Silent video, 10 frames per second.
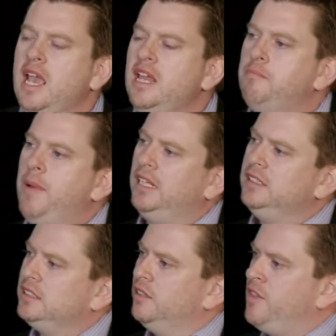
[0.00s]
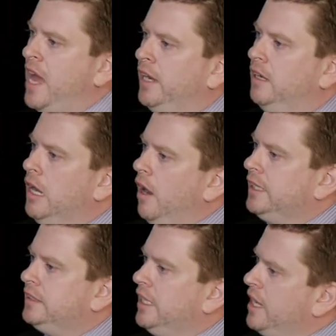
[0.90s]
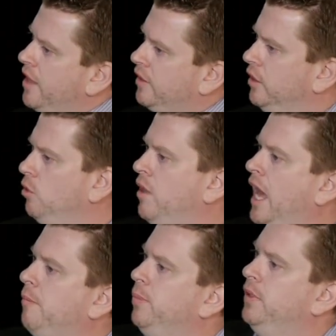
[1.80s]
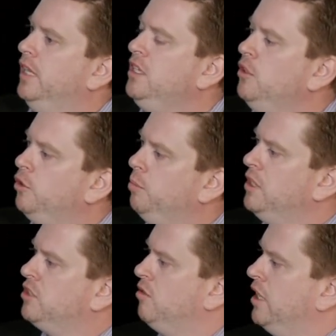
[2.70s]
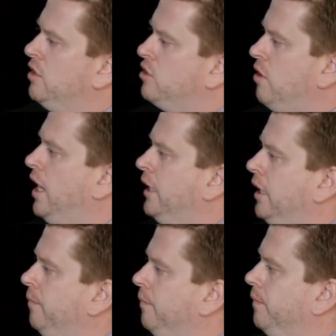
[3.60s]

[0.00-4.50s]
In balance of that, I see another little gap in youth ministry in Australia.